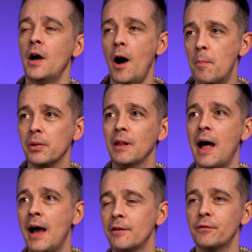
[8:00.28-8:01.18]

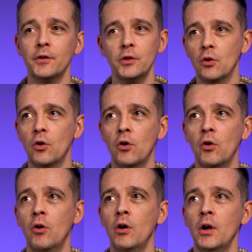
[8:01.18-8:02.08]
apply for
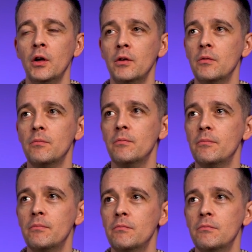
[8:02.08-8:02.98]
your
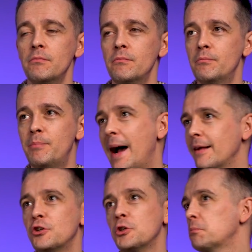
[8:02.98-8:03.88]

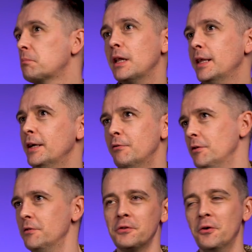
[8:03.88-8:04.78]
badge
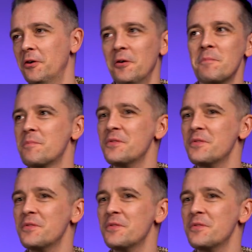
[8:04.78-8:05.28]
clearance or